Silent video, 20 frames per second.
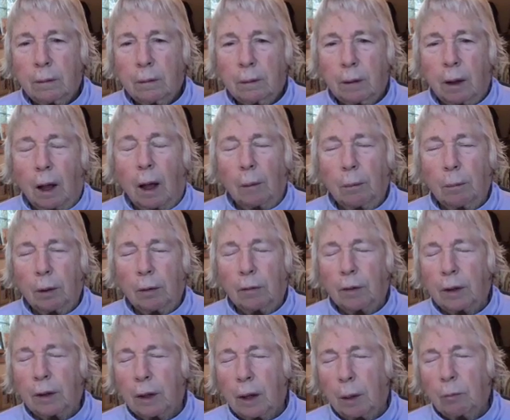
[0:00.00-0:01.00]
I believe
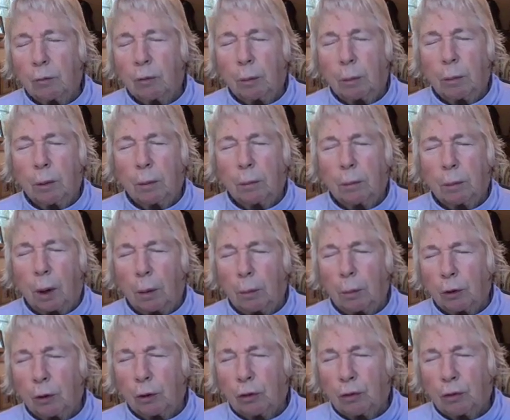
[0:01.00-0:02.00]
it came from
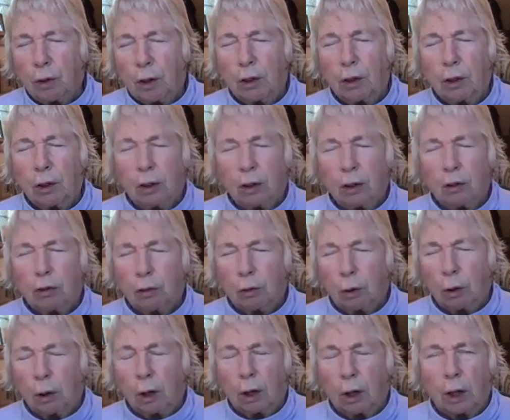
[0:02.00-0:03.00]
Barbara's friend
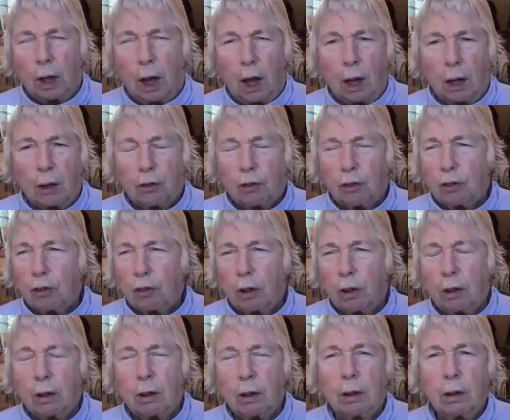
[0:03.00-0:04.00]
Surya Das
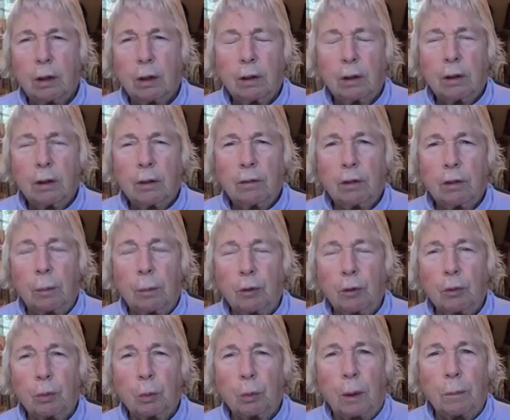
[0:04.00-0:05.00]
from
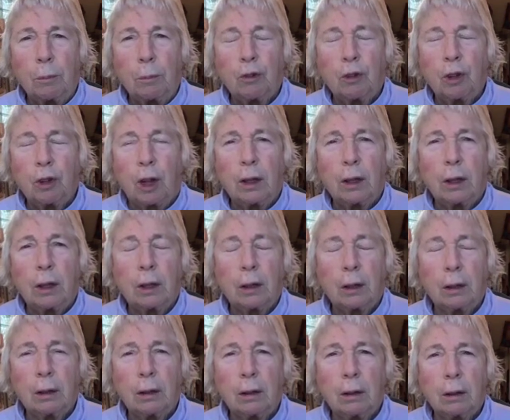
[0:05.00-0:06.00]
his website
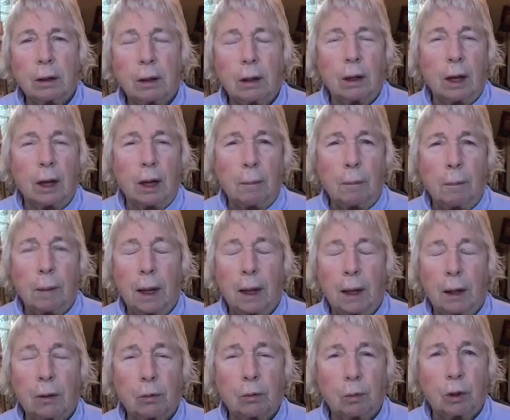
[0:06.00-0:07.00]
in an
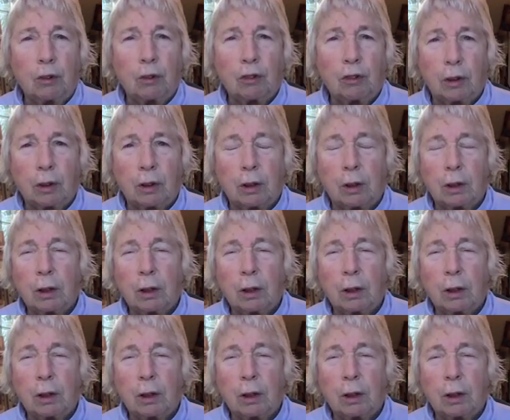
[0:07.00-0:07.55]
email recently.